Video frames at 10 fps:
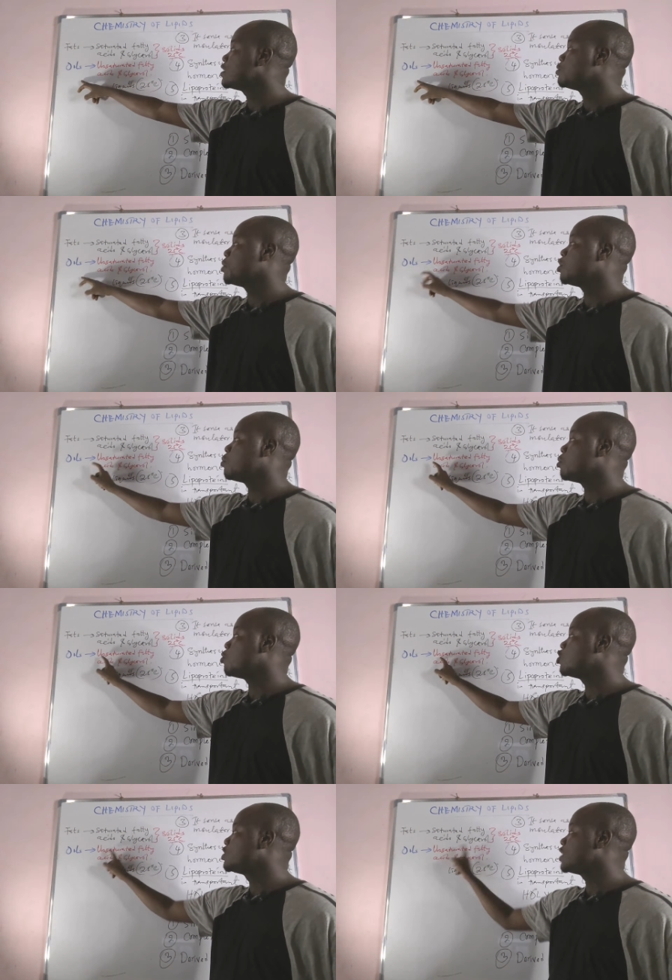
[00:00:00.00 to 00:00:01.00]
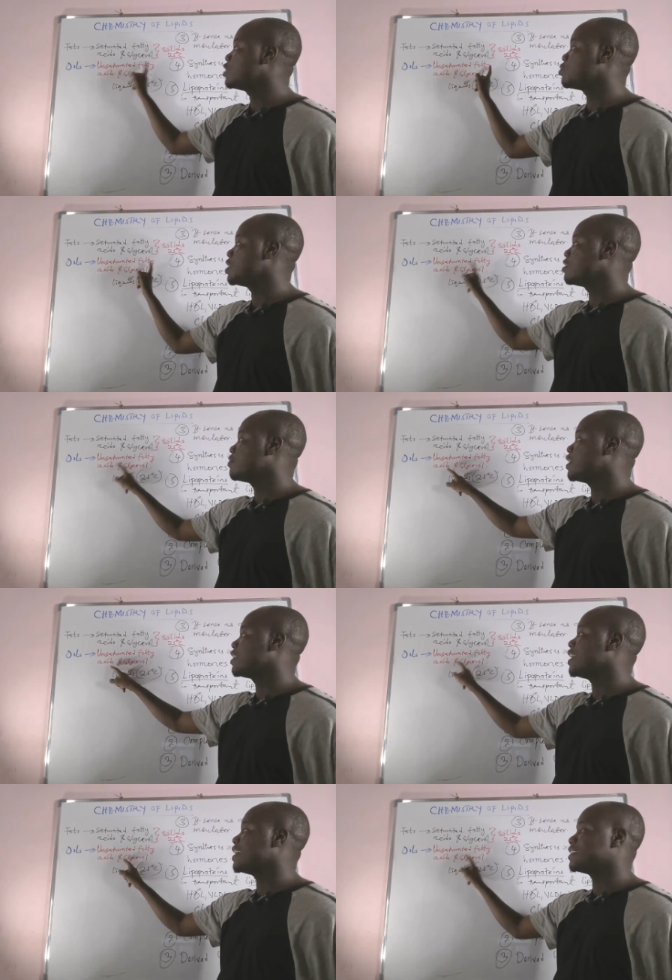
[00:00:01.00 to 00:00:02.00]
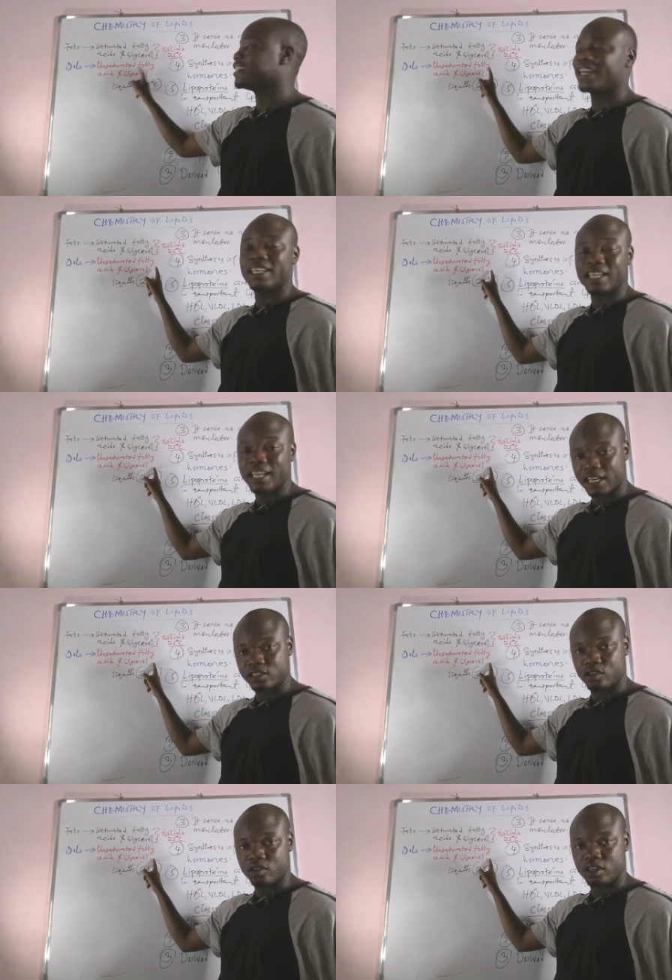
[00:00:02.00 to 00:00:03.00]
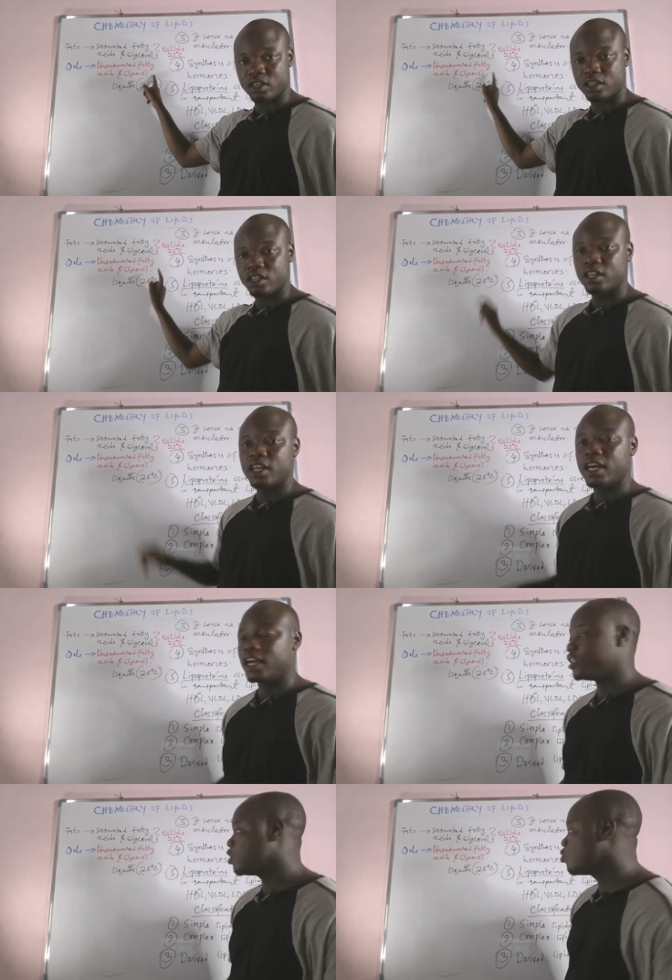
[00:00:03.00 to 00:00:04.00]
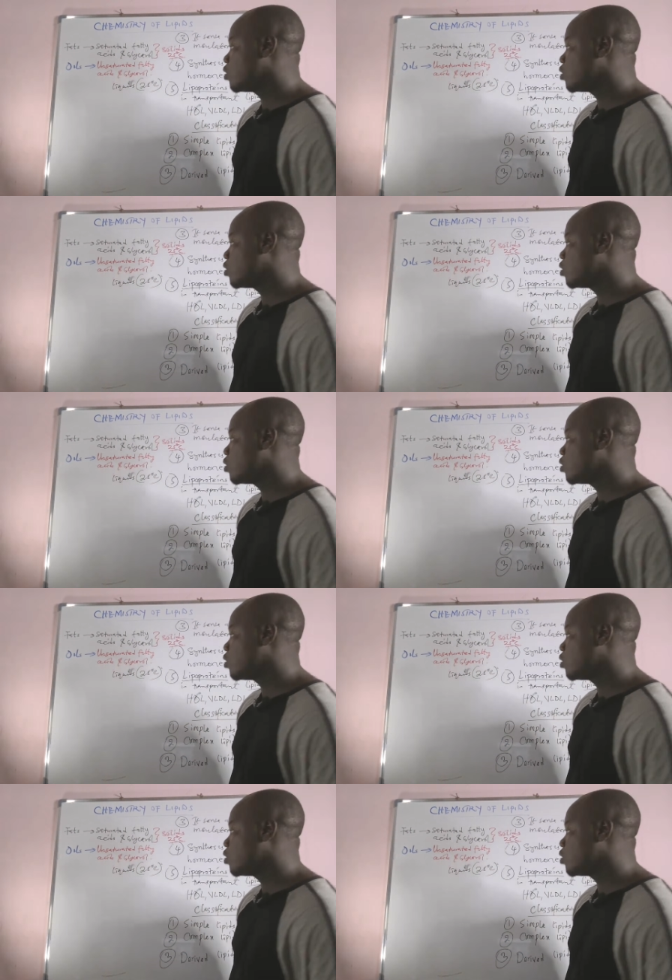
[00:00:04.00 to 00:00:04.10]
is made up of unsaturated fatty acid and glycerol. And then